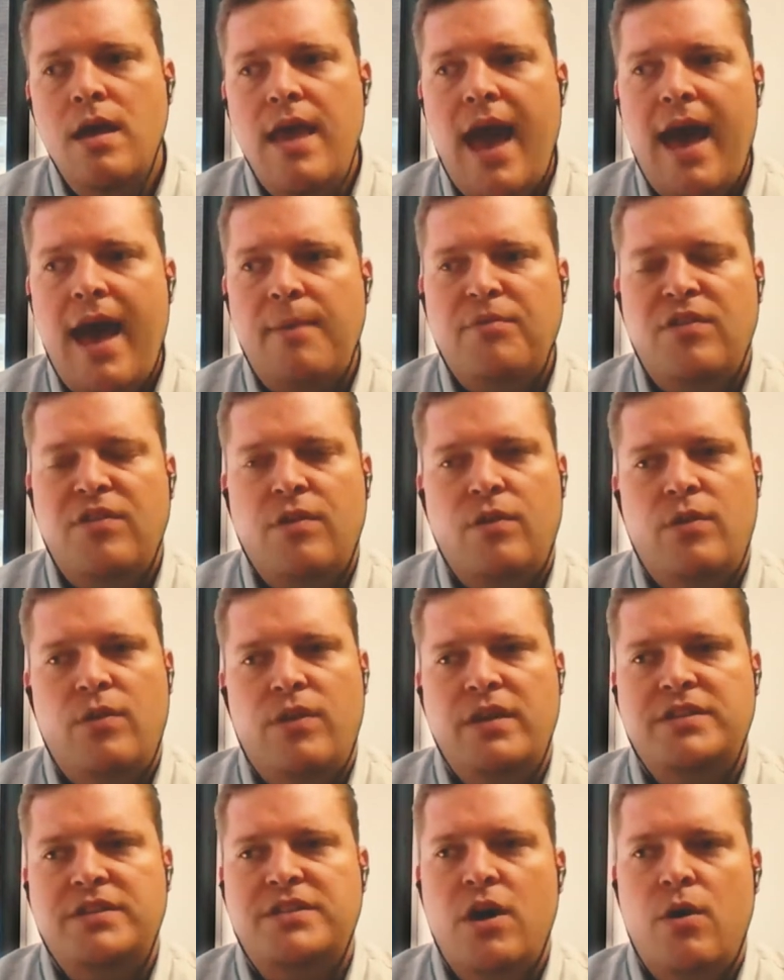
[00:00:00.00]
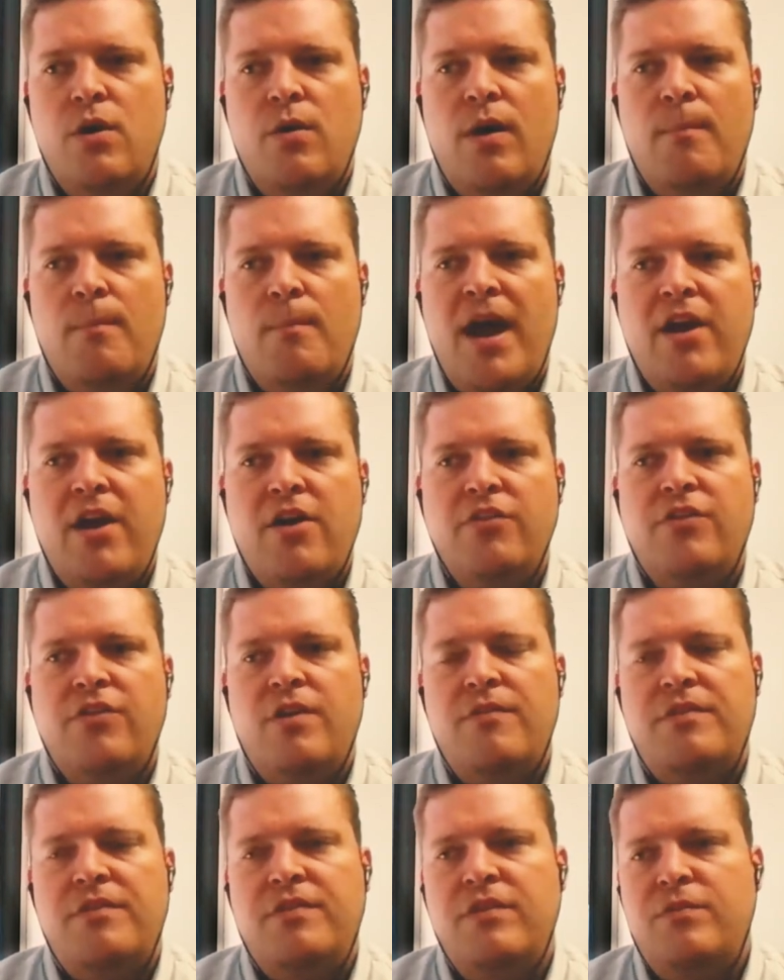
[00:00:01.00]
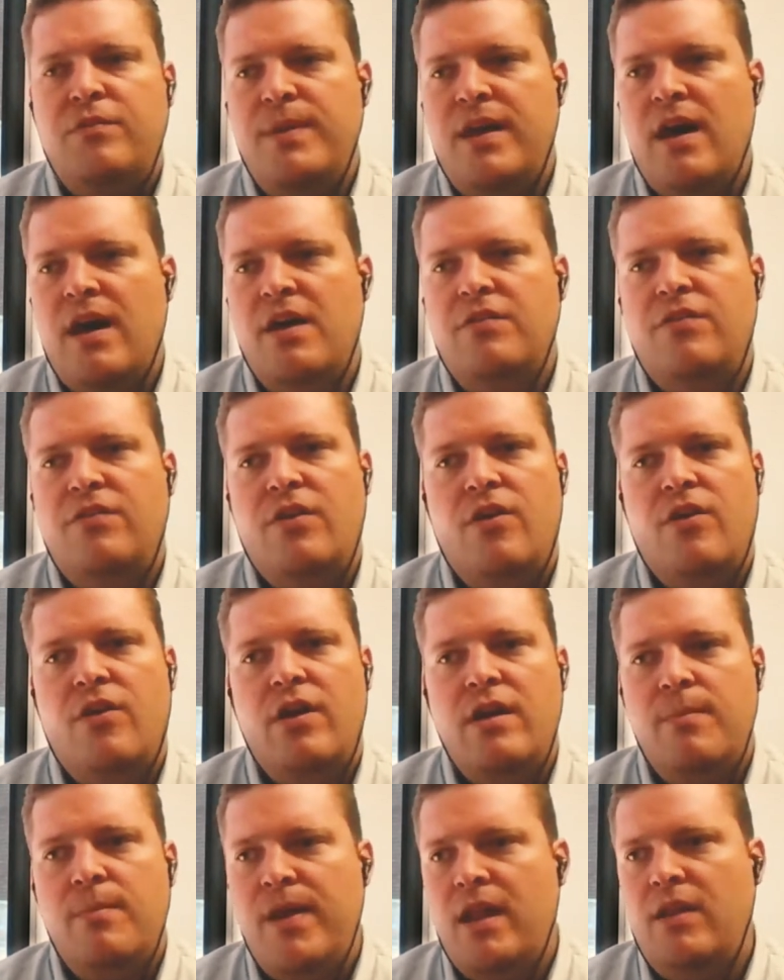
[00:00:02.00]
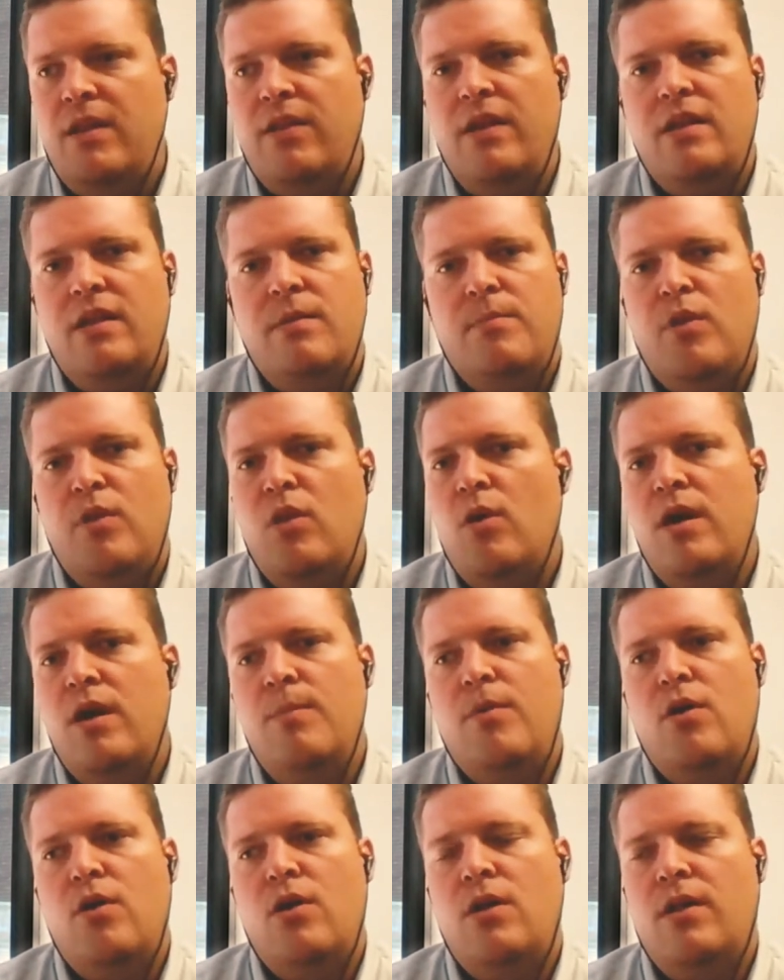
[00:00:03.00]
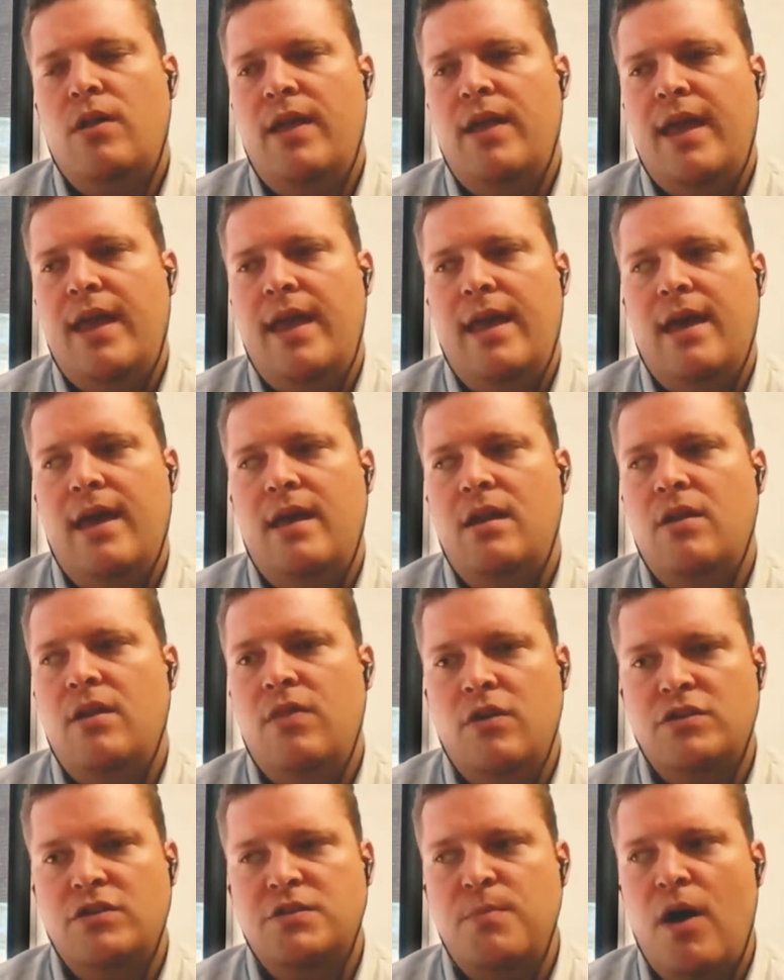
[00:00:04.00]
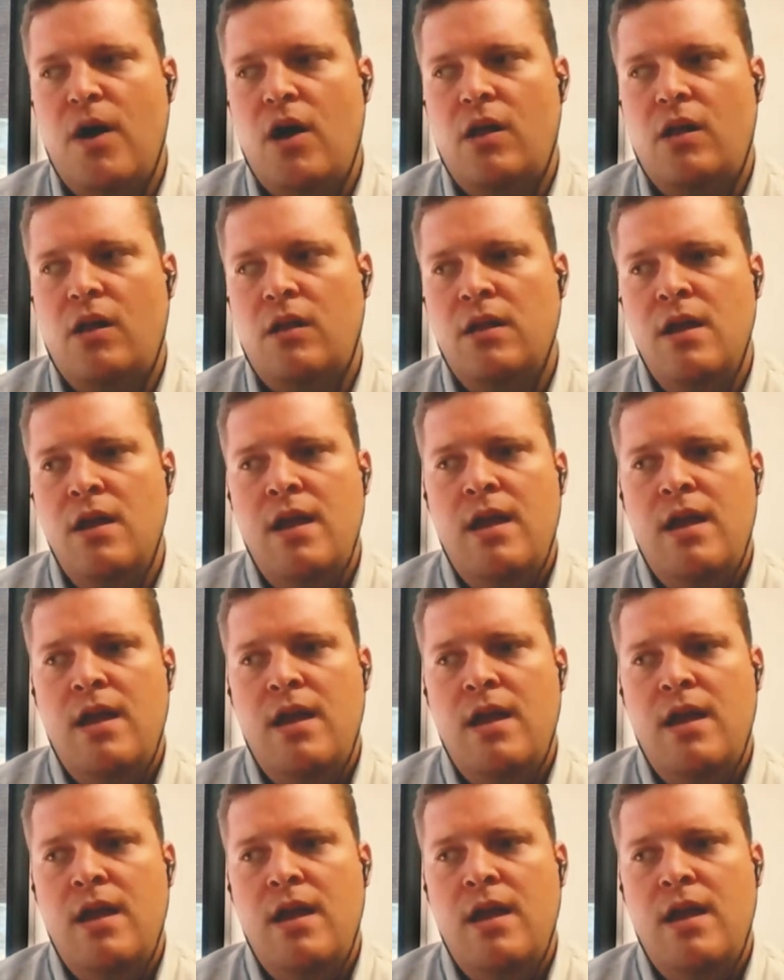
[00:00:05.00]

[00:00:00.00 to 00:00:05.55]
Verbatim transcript: Yeah, absolutely. So microservices, because they're independently deployable and they're small,